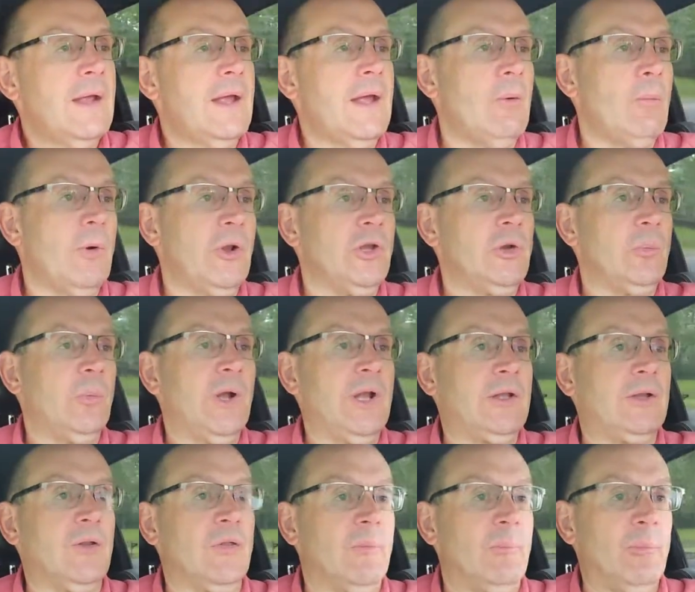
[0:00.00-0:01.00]
And when you
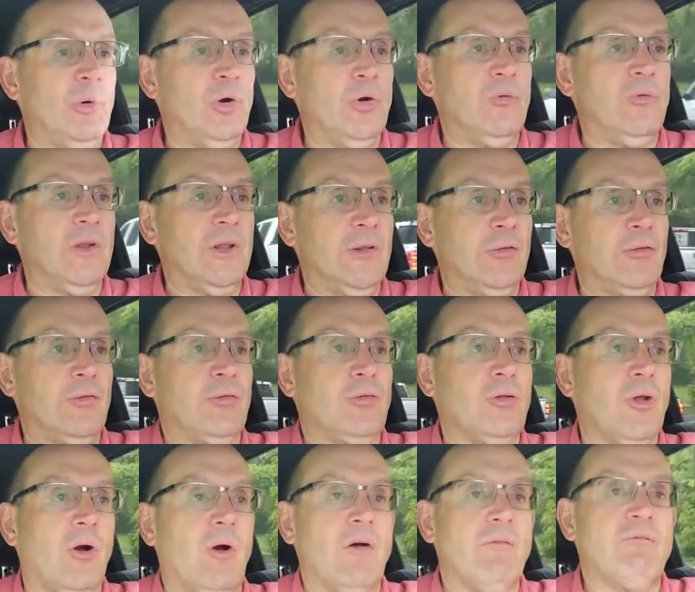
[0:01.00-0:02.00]
went to the movies and
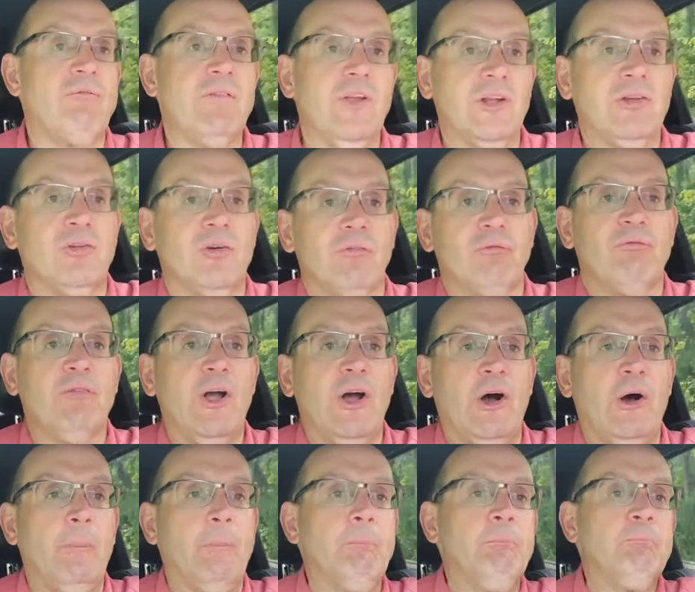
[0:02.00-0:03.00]
saw a feature
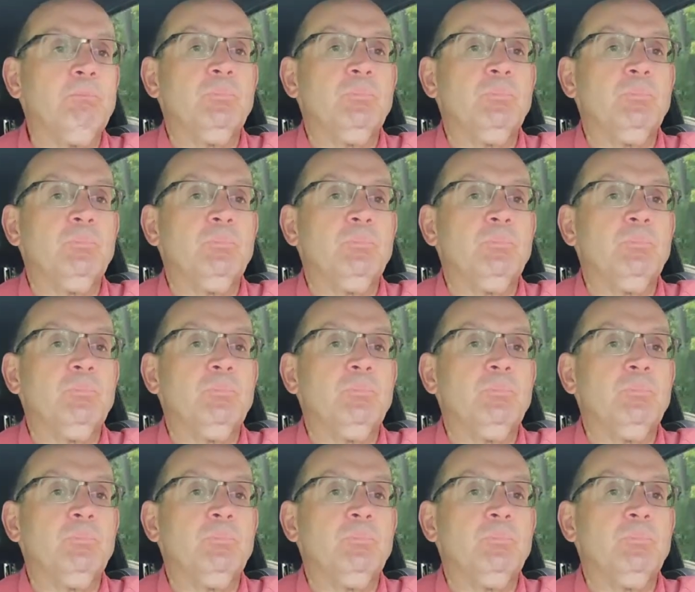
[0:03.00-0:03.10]
film,